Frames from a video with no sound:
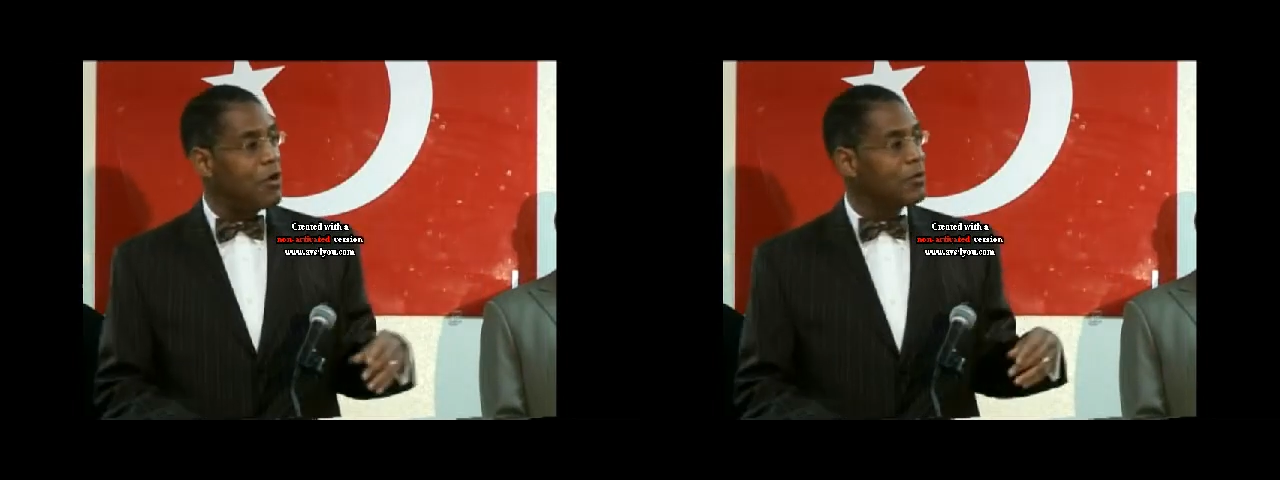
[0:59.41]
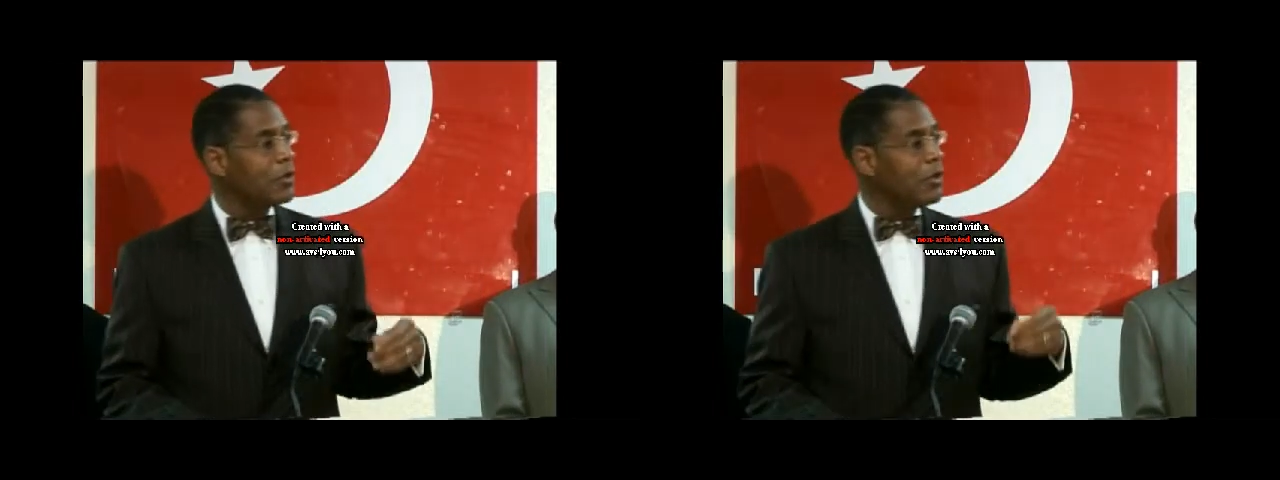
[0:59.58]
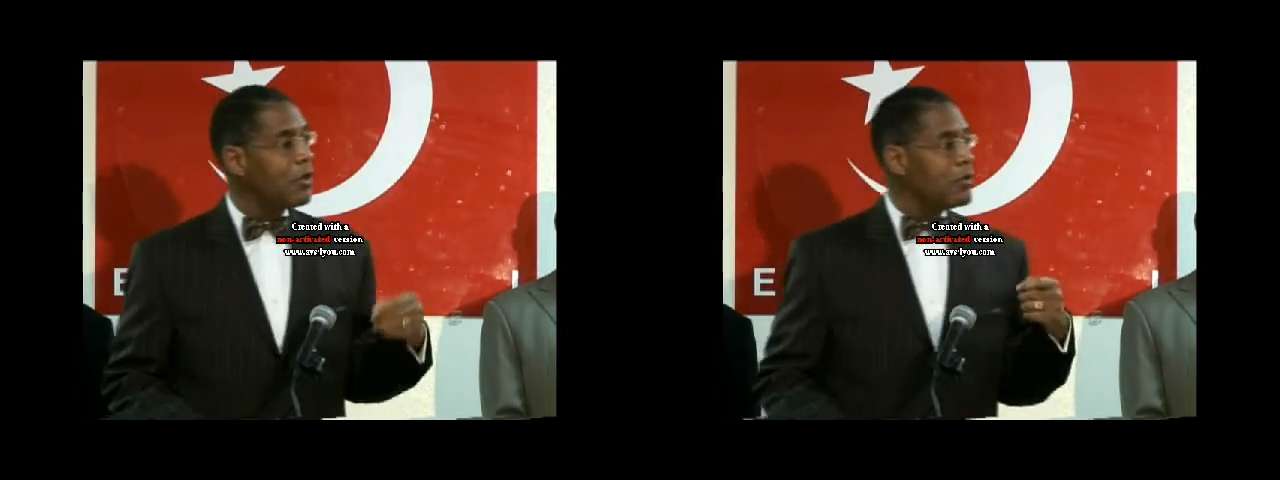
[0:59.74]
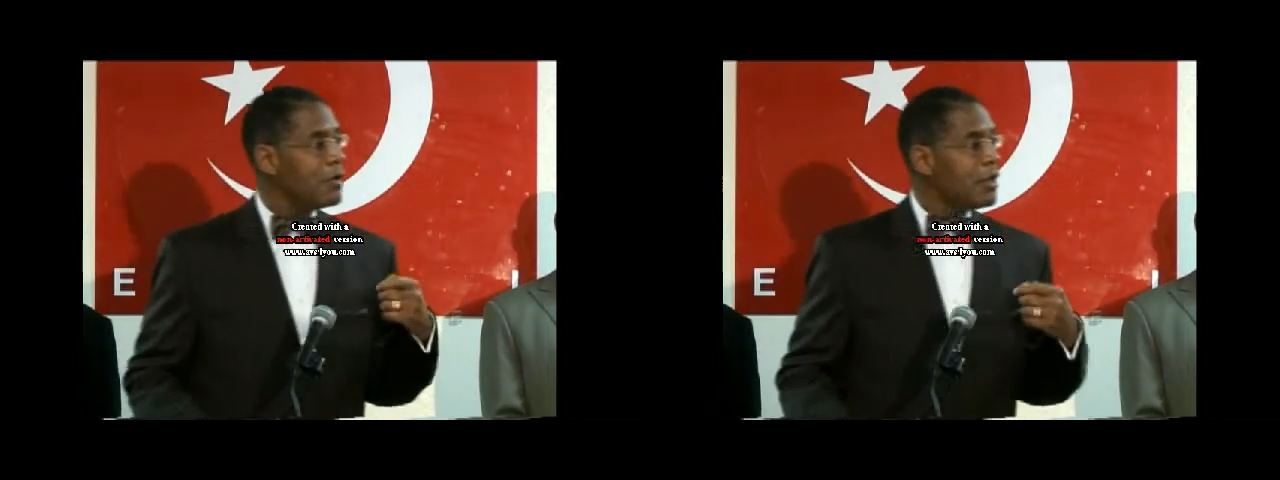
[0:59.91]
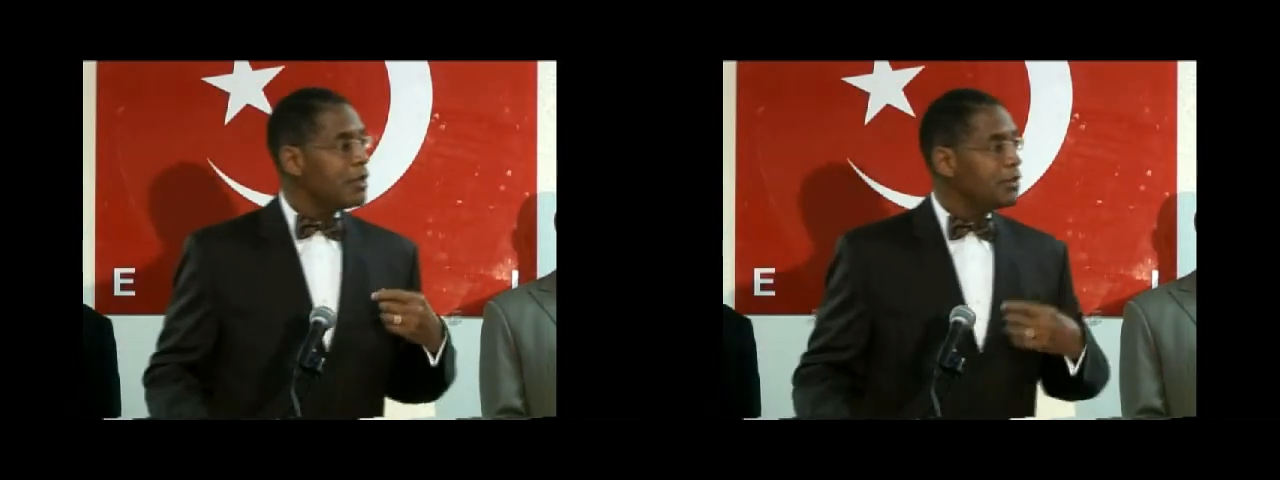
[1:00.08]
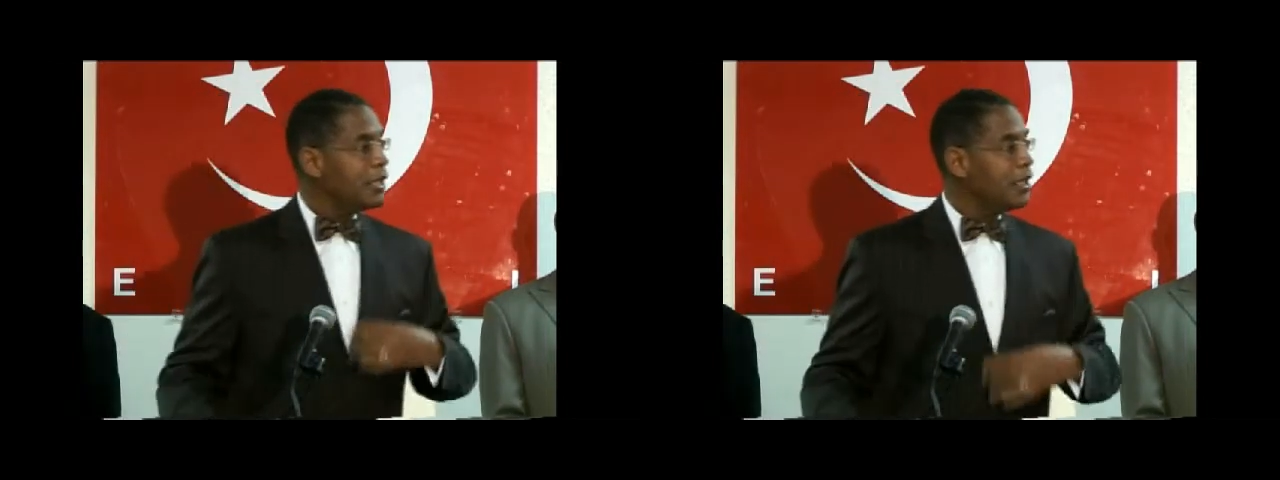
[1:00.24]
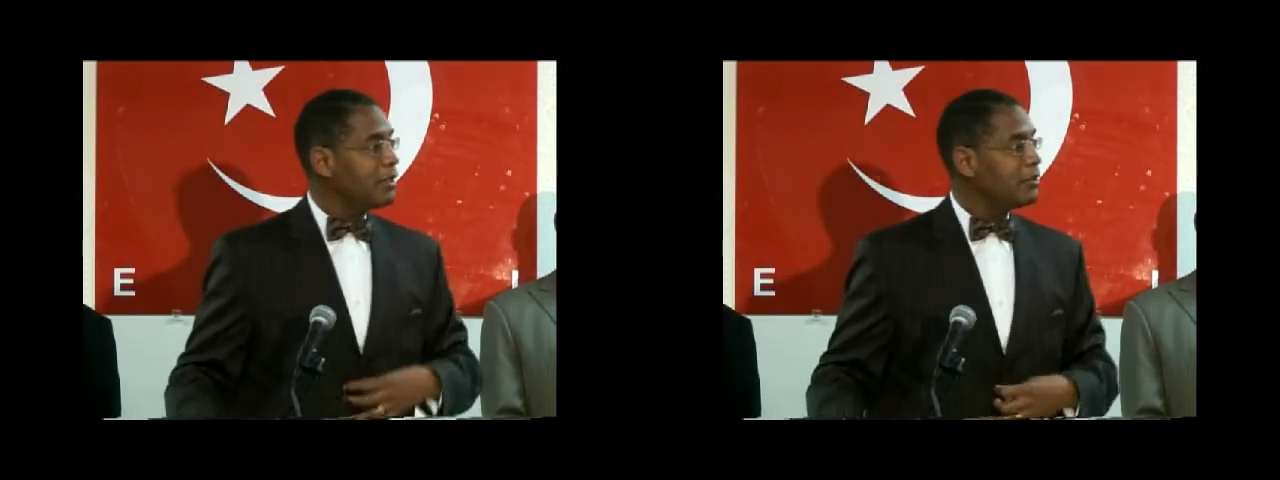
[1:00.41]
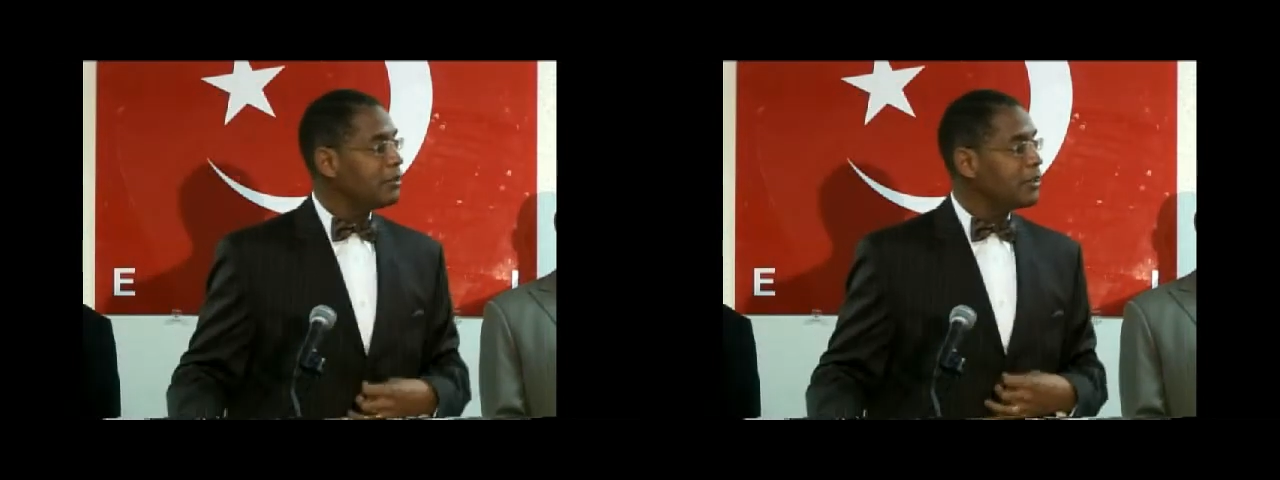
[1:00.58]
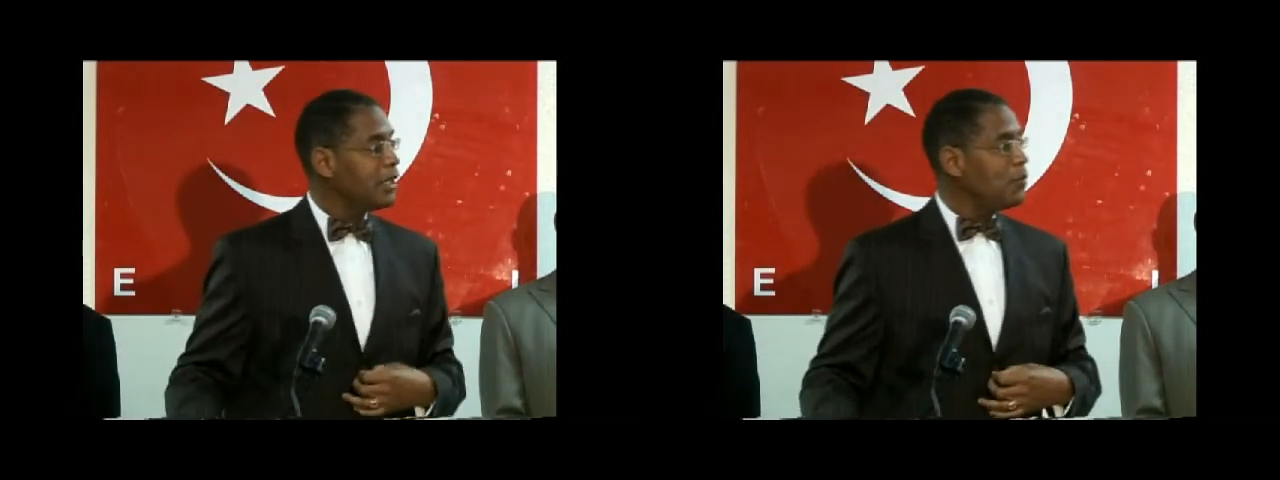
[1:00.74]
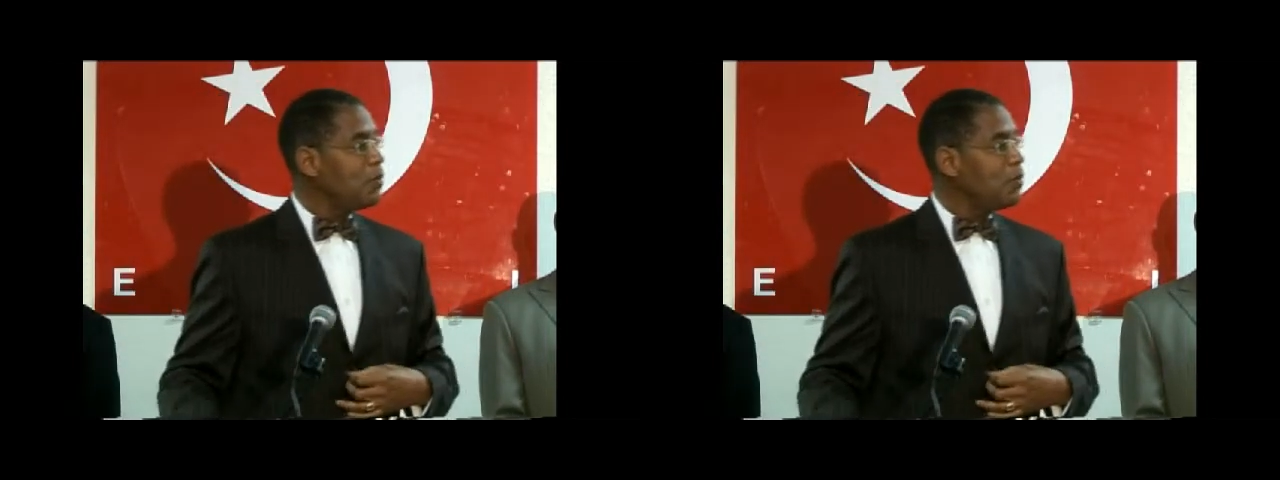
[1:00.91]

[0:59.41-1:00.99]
long ago, she